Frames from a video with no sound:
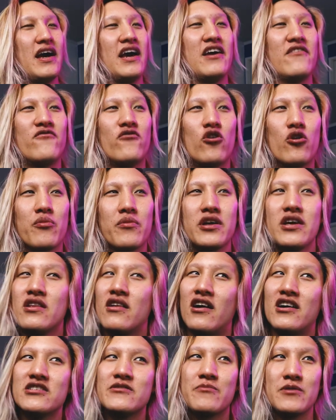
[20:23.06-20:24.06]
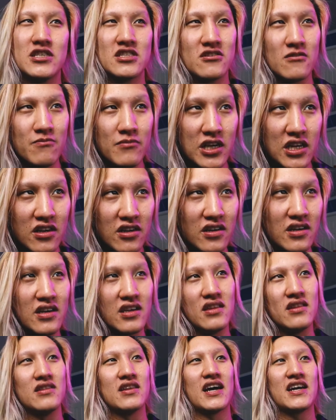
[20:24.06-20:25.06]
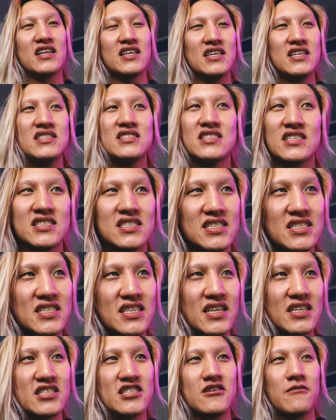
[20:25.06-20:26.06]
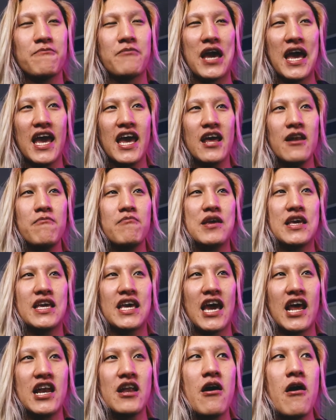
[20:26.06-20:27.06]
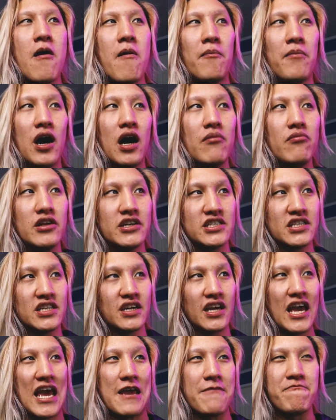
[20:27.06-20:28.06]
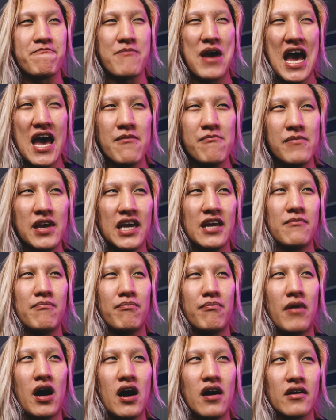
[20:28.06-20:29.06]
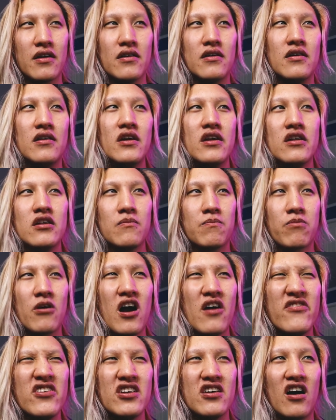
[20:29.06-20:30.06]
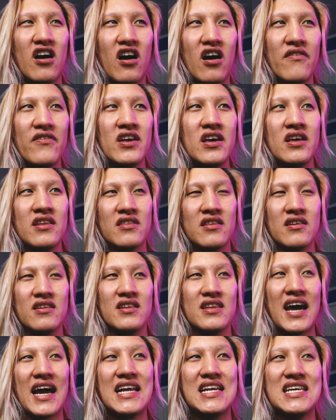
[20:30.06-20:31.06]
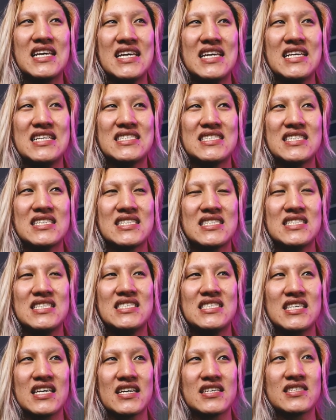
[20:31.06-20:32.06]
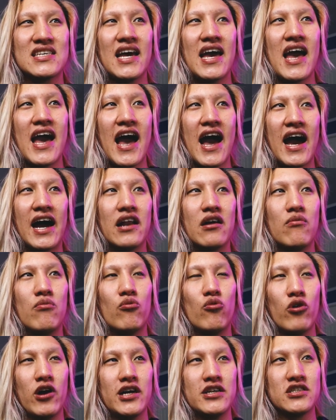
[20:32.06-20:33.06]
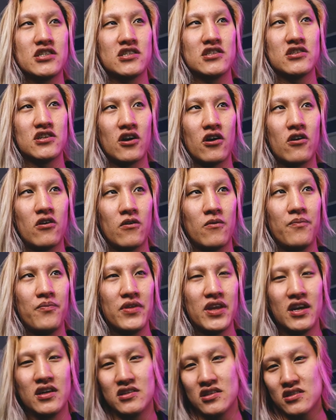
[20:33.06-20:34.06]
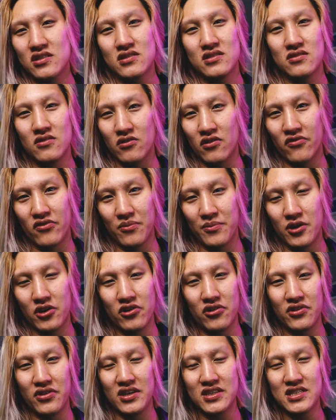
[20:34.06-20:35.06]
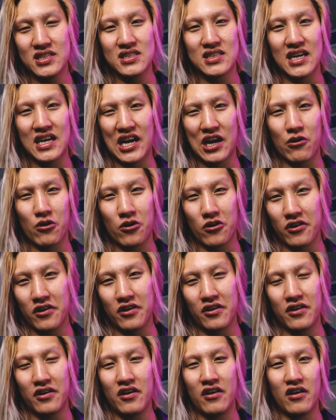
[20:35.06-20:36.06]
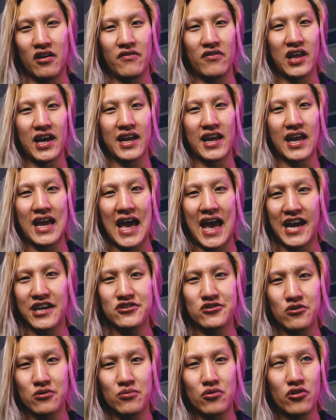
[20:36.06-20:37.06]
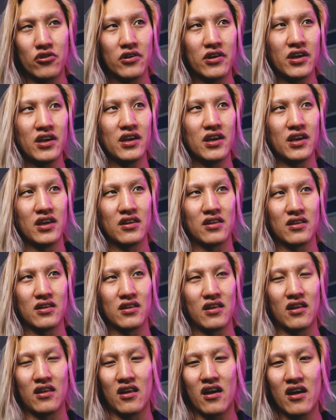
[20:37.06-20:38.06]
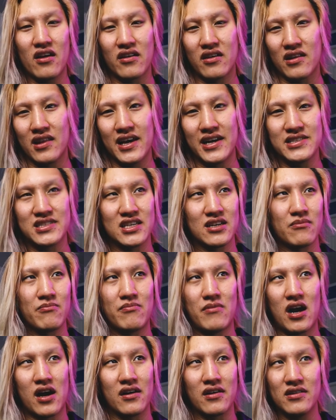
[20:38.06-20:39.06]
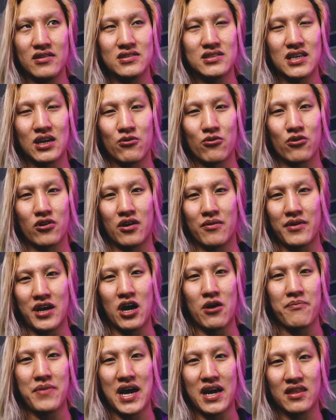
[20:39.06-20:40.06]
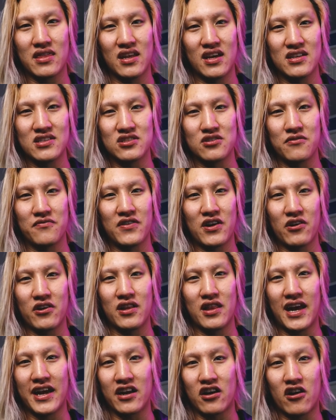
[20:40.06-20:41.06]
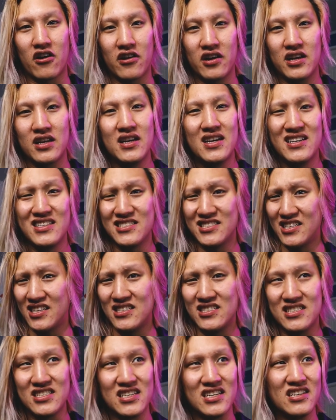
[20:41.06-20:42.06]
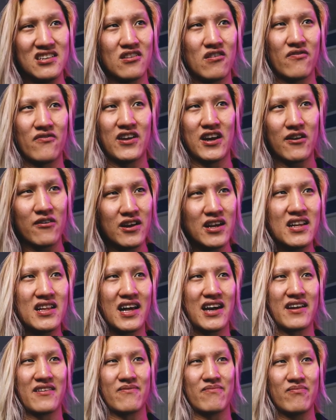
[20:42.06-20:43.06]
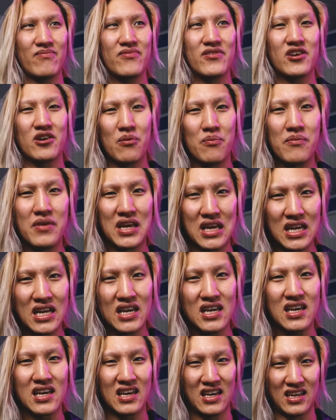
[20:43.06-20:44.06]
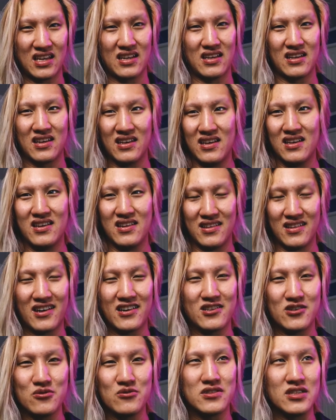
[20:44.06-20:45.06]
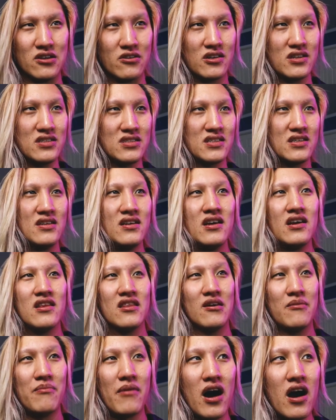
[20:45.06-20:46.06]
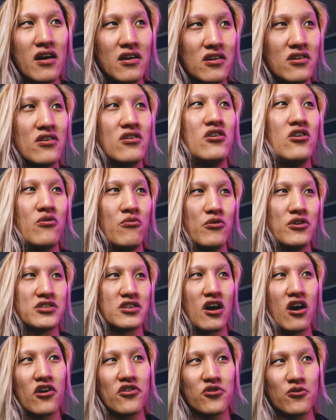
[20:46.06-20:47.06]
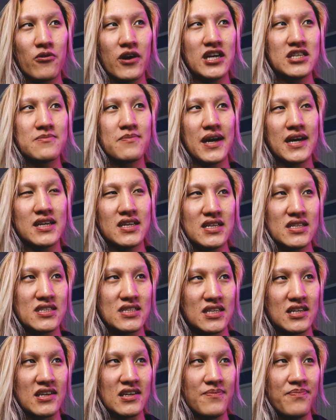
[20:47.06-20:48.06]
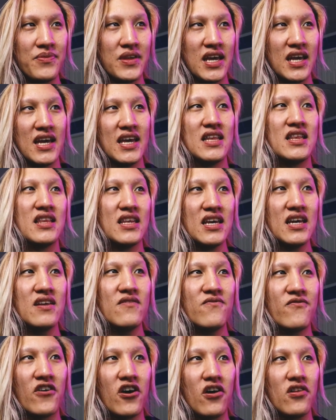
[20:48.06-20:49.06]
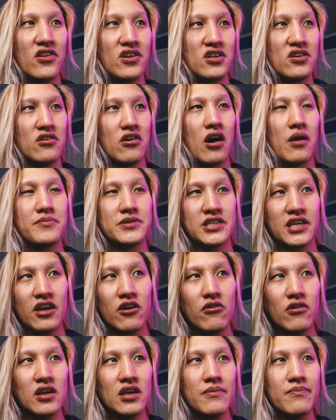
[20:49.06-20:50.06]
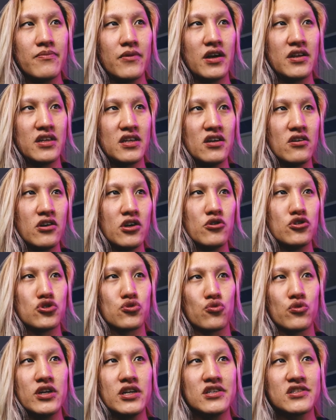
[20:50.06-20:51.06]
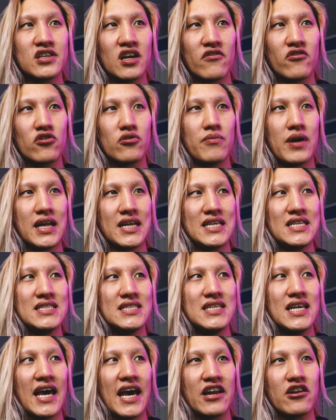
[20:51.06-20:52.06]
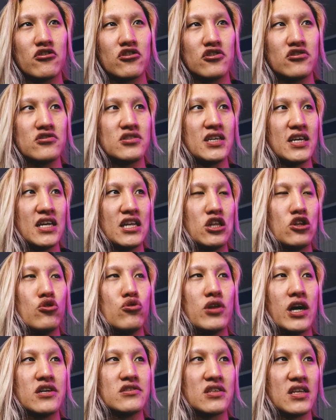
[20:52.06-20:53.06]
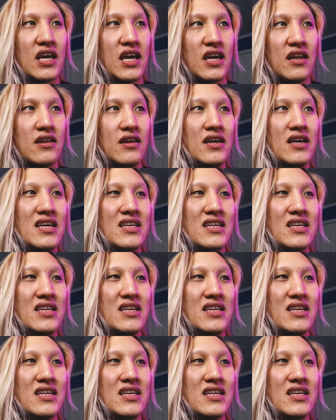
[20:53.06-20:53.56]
A formerly lost piece of media in 1966, Japan began publishing a Batman manga to profit off the 1966 Adam West show. Just so you're familiar, this is the era of like Astro Boy and a lot of classic mangas that were coming out back then, so very lighthearted. Shinji, you know, very like comedic and not too serious. The manga was authorized by DC. It did fall into obscurity until it was rediscovered by DC editors in 2008.